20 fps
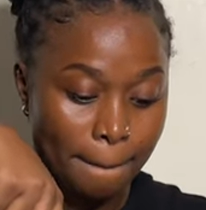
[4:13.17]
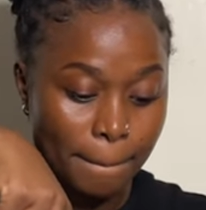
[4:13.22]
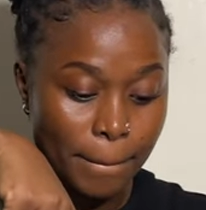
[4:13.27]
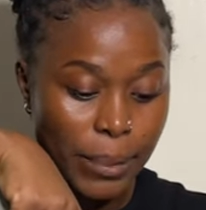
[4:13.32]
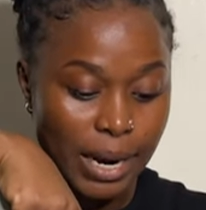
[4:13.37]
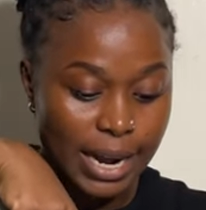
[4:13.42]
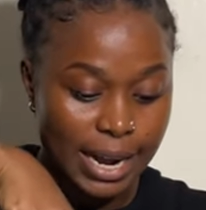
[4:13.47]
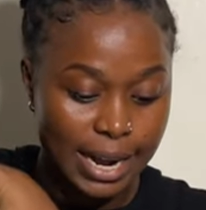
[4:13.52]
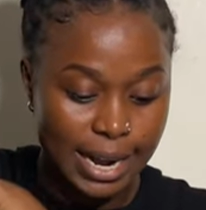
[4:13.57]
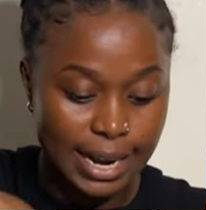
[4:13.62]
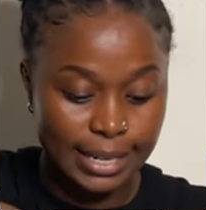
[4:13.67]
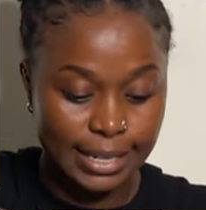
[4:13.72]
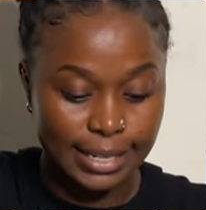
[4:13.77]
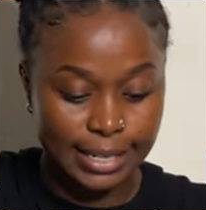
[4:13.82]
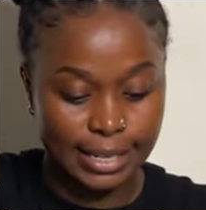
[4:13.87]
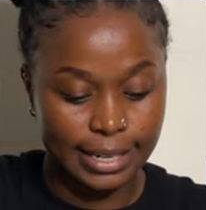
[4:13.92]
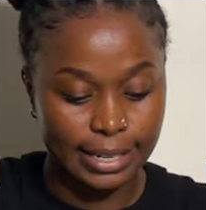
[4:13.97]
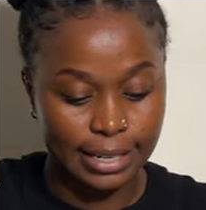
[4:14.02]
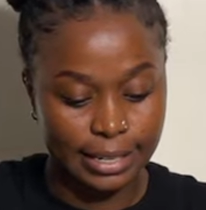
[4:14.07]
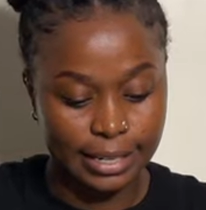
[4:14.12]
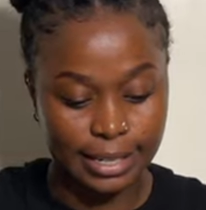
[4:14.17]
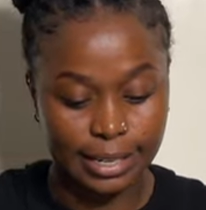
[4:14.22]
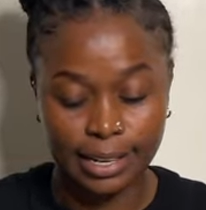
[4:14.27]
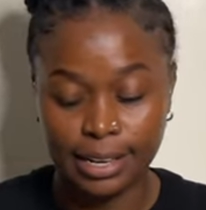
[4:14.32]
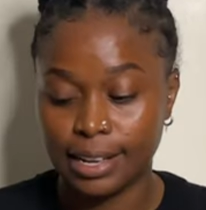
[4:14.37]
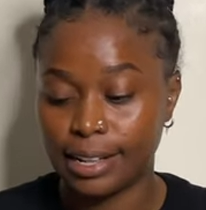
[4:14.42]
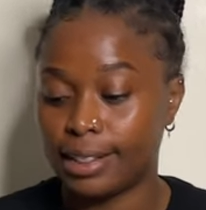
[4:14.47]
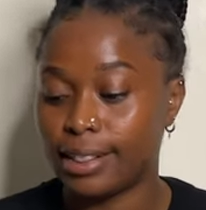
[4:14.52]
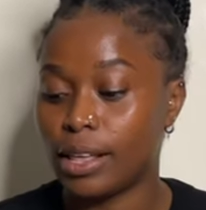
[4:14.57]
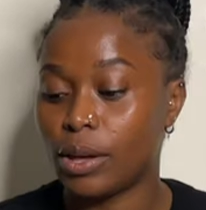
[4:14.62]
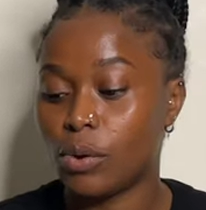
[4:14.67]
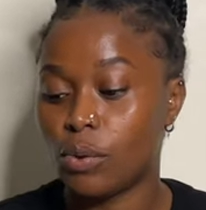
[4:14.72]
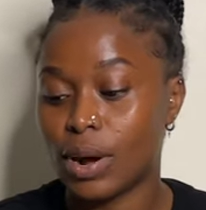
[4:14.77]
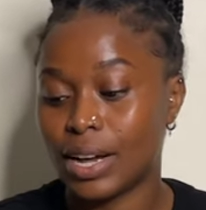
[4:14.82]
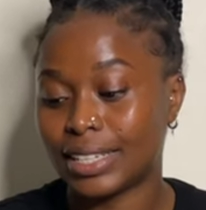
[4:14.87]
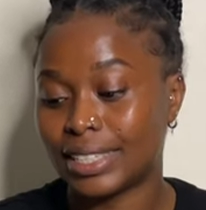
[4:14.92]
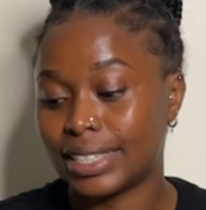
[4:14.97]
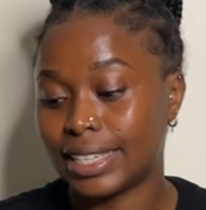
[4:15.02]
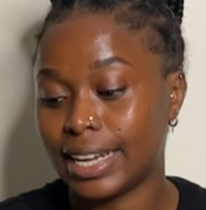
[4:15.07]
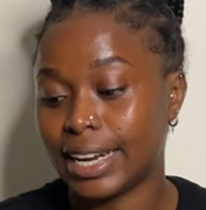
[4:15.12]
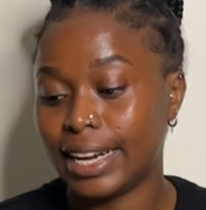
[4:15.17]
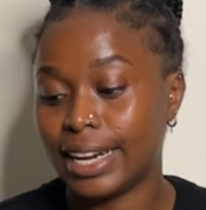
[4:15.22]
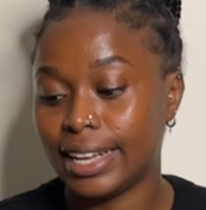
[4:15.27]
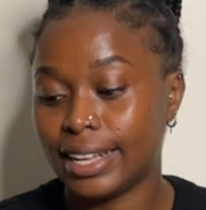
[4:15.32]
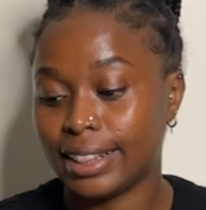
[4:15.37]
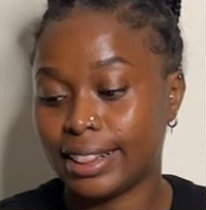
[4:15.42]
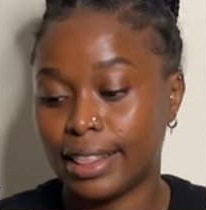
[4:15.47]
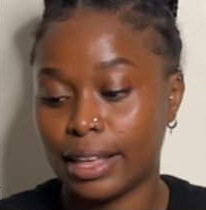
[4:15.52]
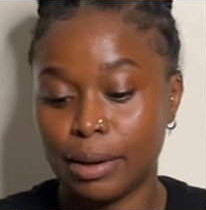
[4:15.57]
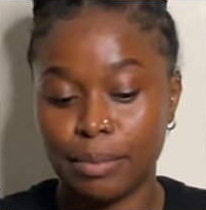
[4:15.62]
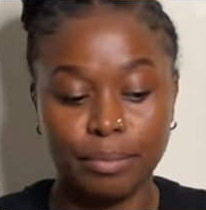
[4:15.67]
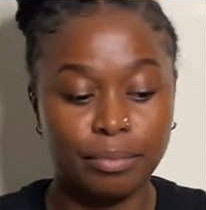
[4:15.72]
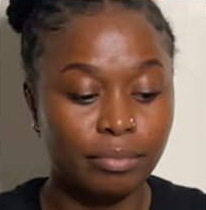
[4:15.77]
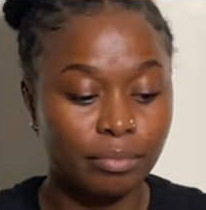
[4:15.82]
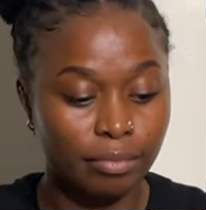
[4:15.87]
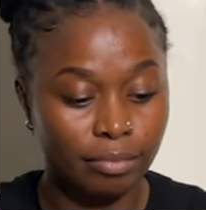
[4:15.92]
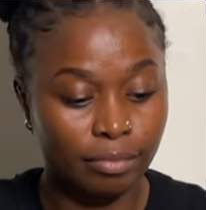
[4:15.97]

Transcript: but they were selling them.